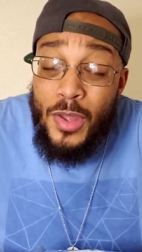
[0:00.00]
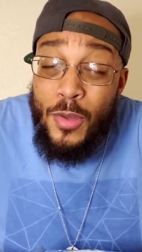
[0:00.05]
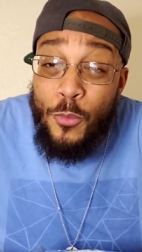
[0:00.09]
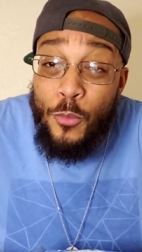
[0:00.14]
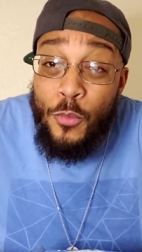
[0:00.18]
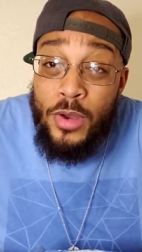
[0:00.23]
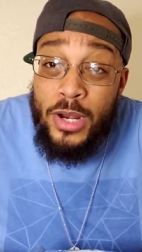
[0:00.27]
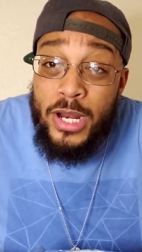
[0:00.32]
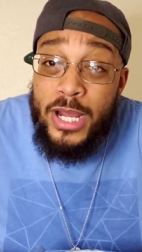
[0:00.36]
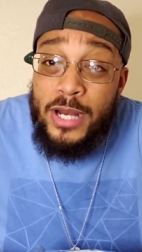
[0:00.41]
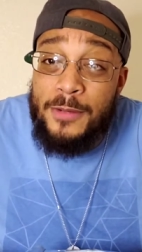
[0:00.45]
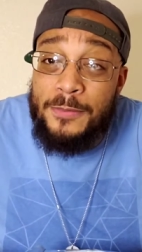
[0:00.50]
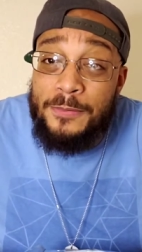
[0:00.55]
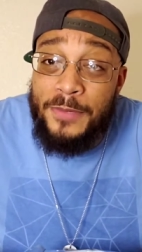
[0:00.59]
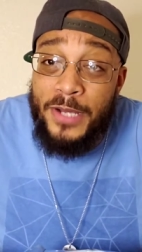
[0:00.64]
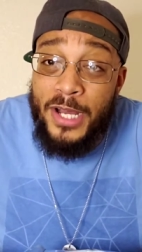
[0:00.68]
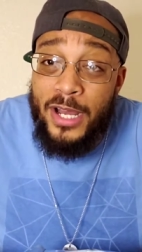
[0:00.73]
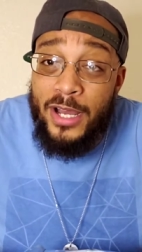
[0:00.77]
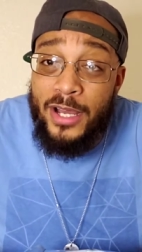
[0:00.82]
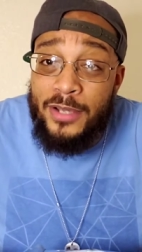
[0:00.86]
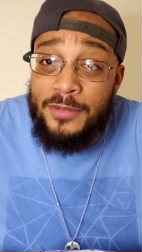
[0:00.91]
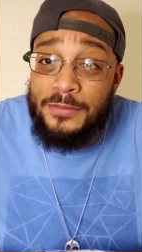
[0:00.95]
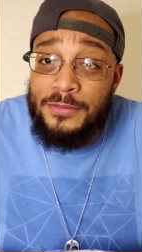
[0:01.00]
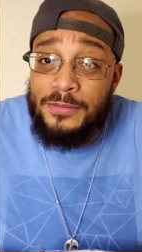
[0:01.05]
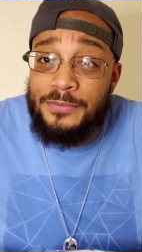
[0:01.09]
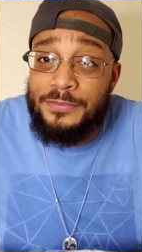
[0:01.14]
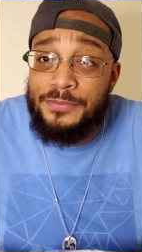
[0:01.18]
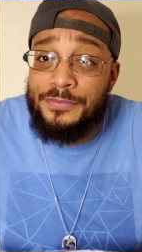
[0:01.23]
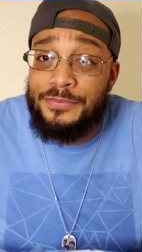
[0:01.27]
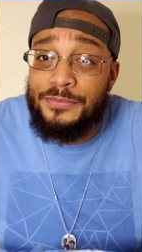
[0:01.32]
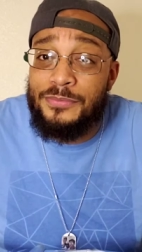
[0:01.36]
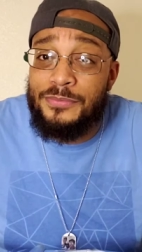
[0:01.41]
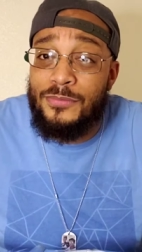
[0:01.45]
One out of five
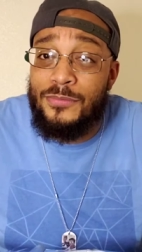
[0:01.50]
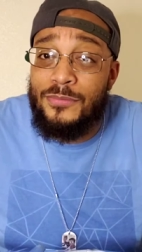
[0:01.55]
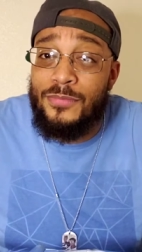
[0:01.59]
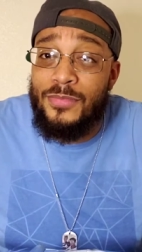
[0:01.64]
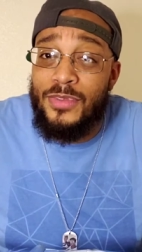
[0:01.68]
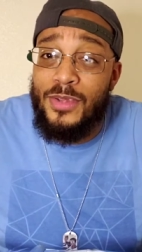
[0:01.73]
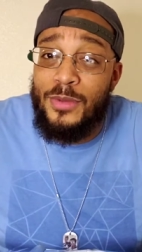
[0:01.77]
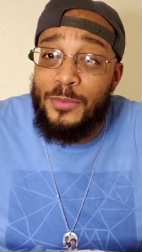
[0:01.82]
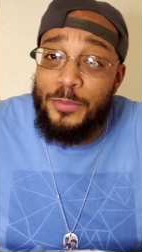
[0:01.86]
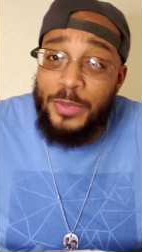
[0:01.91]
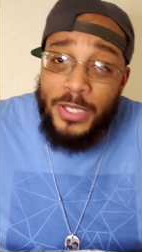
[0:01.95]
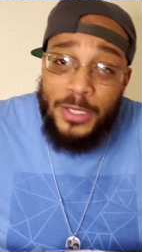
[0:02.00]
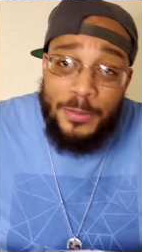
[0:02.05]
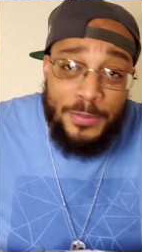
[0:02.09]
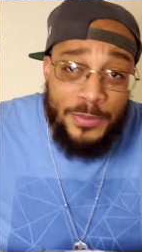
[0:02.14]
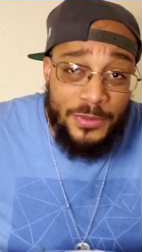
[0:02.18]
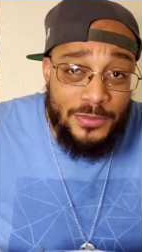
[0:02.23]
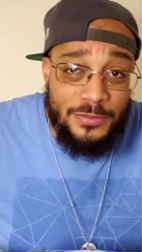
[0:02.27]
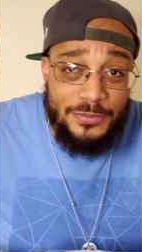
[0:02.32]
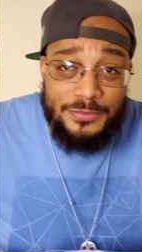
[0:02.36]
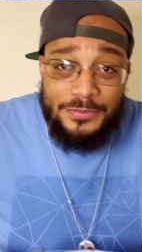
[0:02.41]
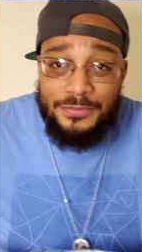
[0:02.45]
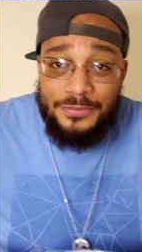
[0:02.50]
people.